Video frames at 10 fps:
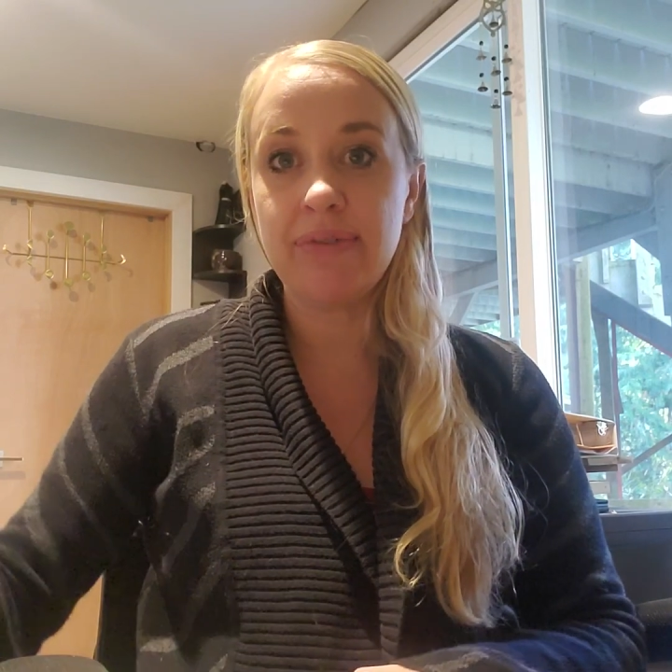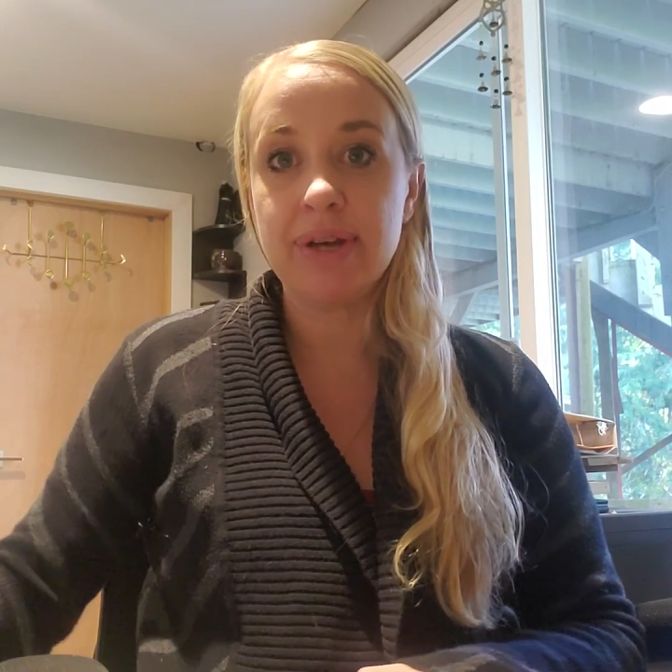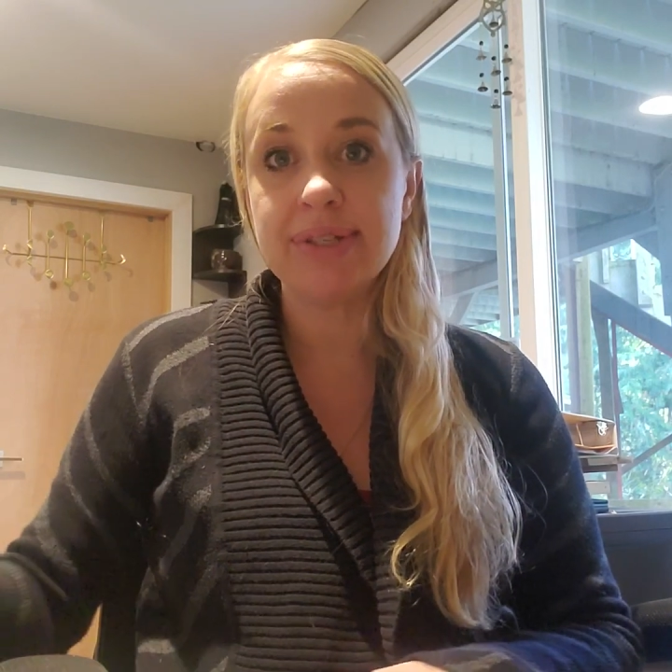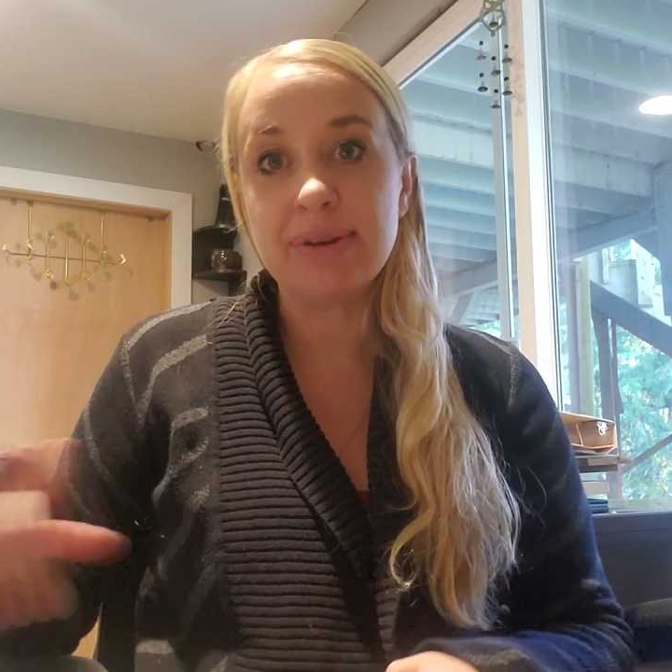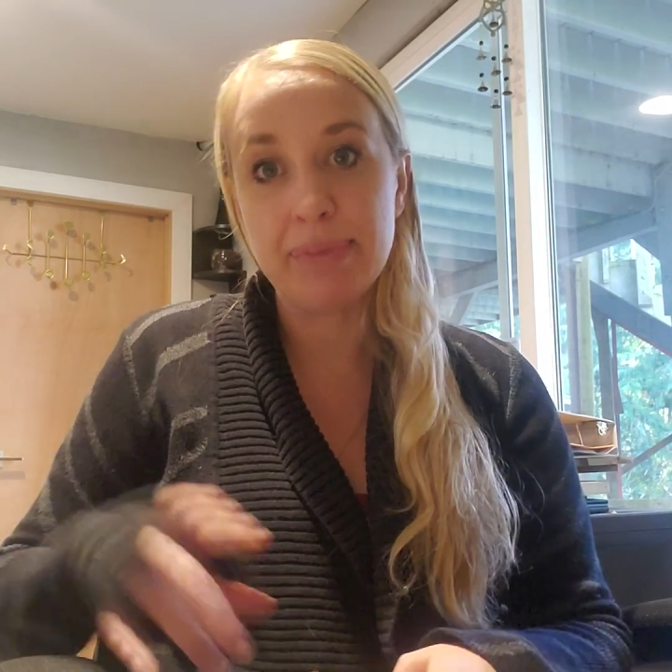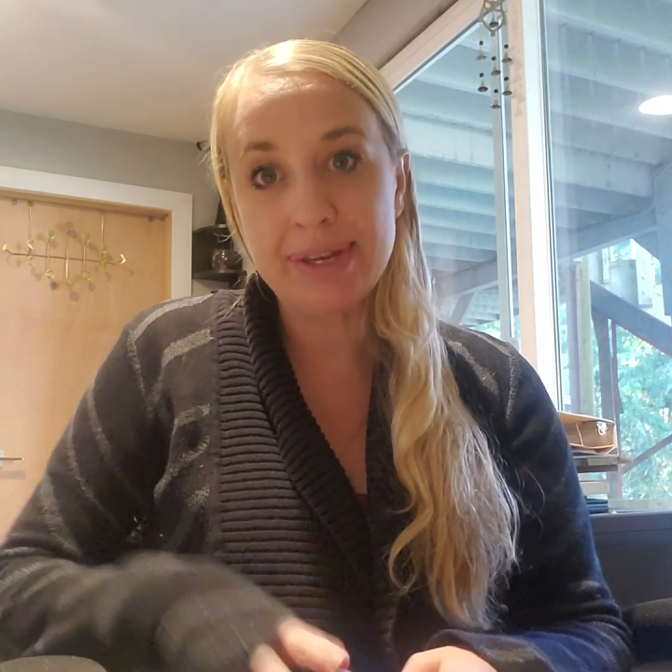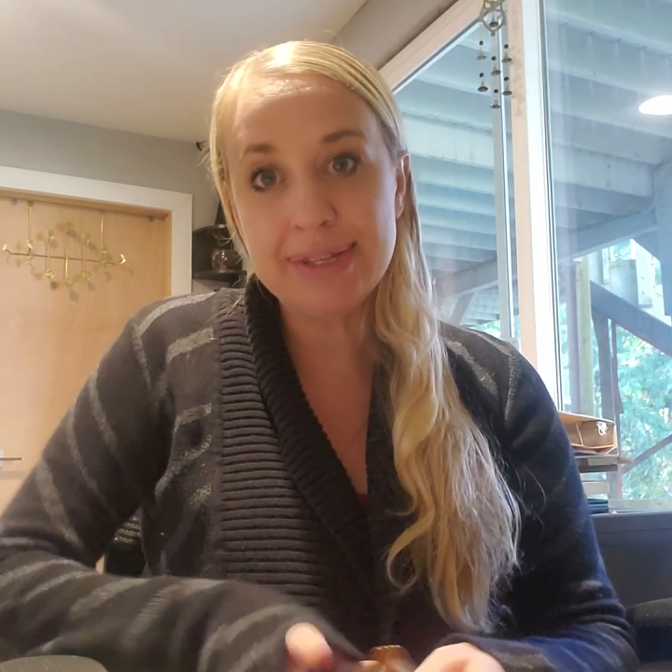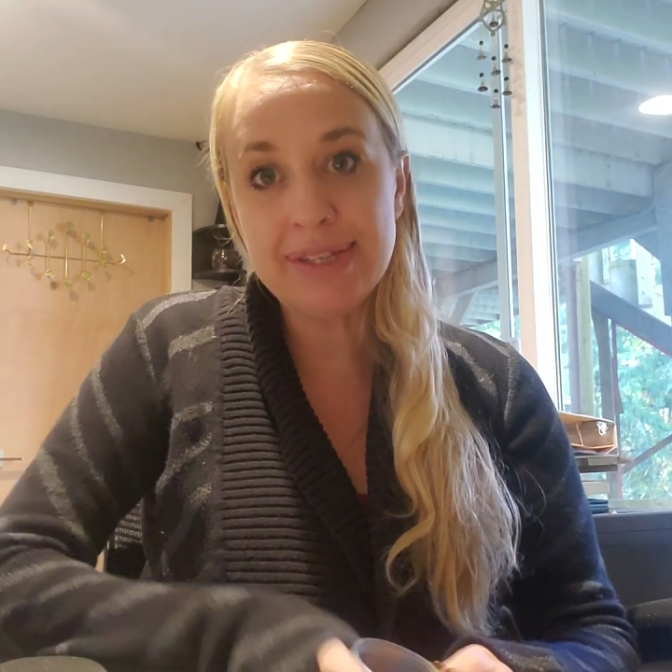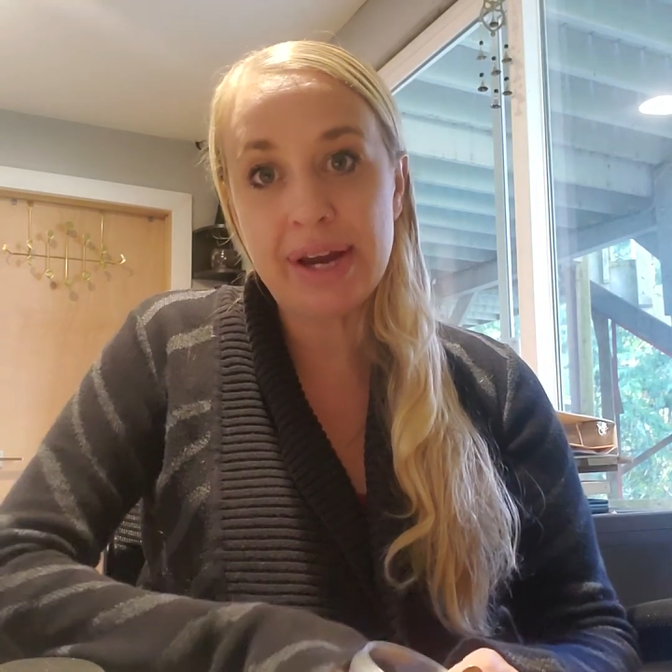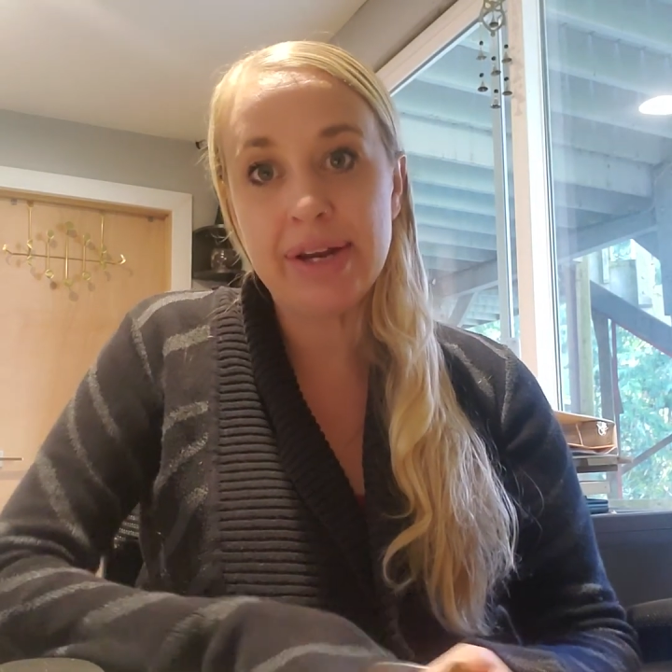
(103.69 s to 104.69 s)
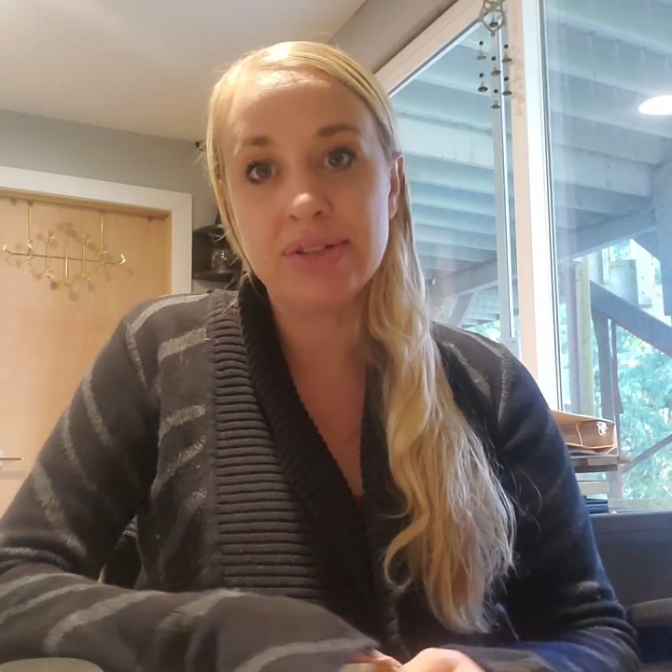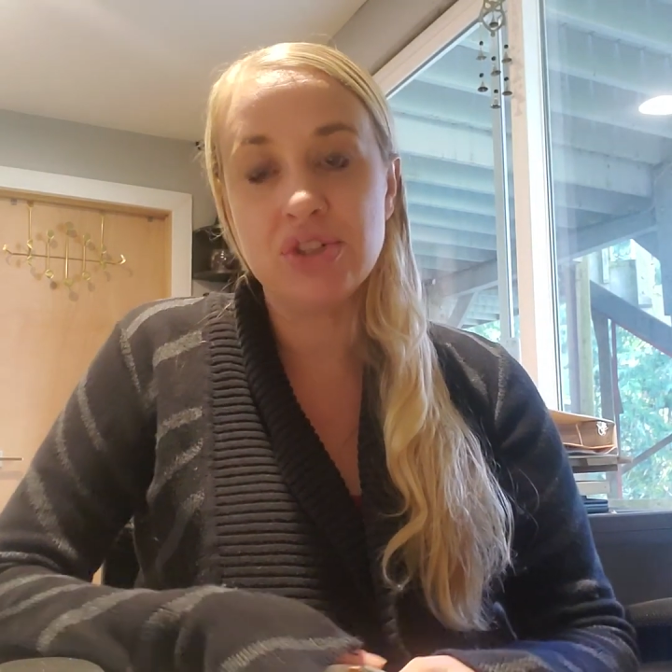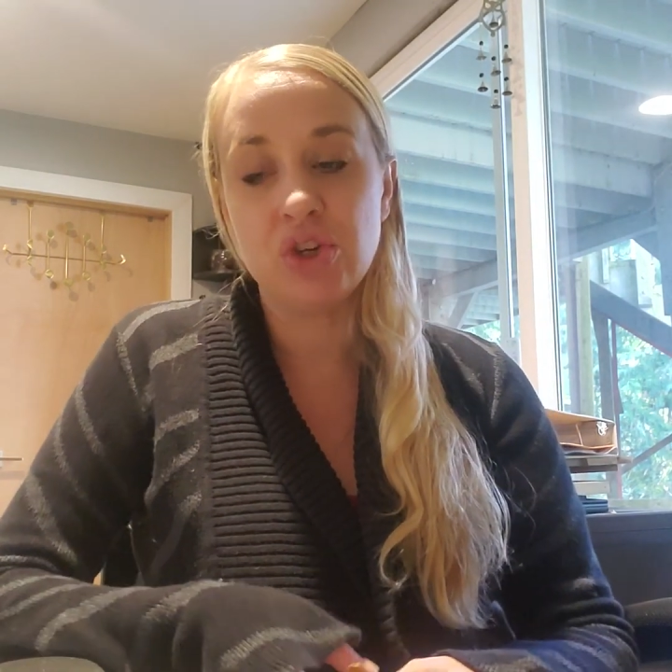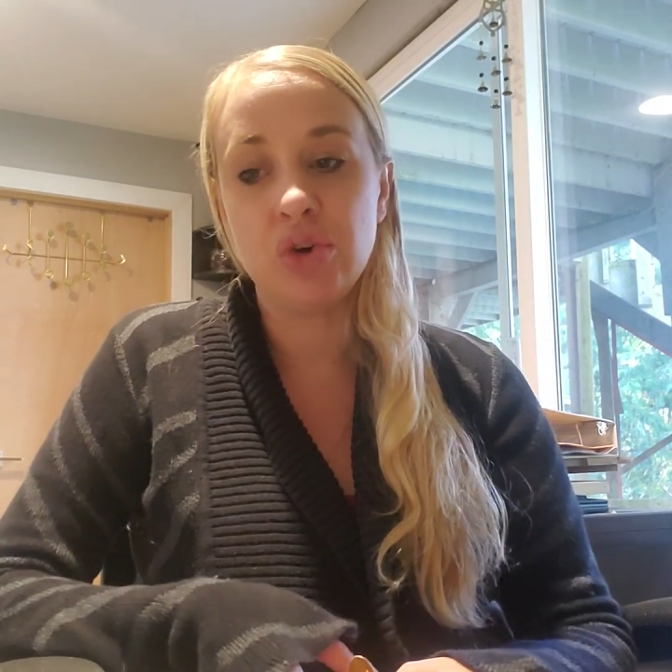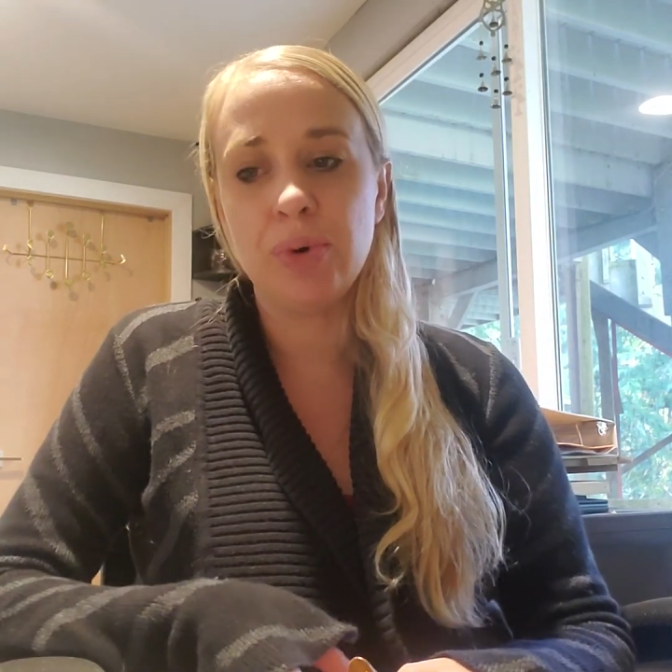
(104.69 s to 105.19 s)
us some insight
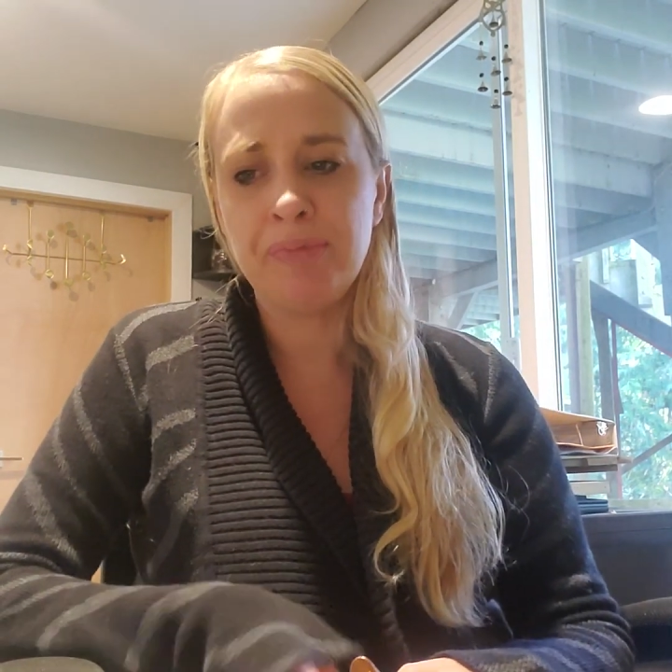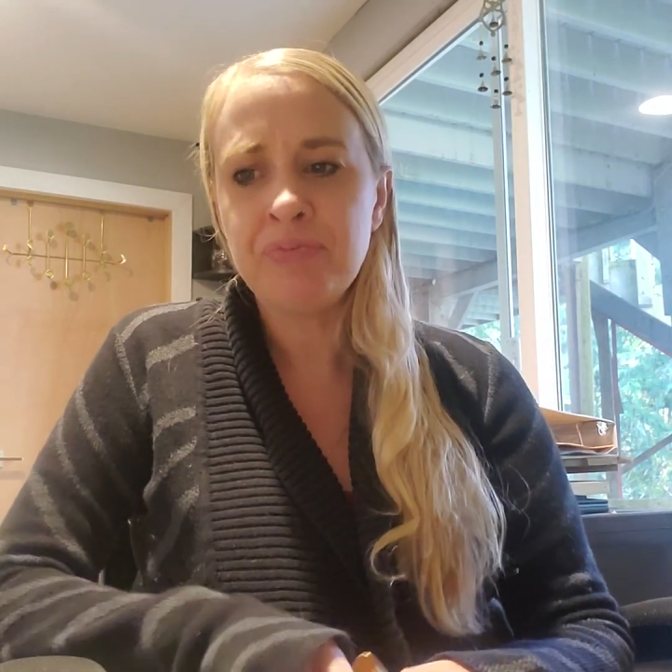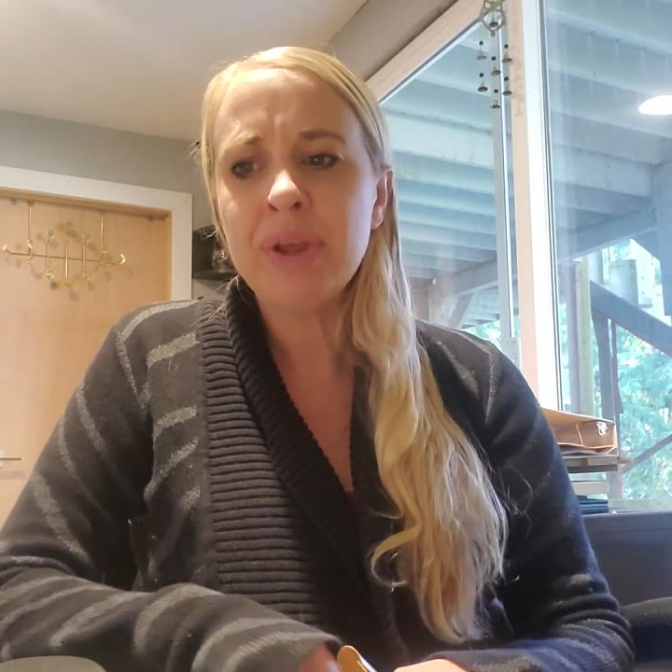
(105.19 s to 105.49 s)
into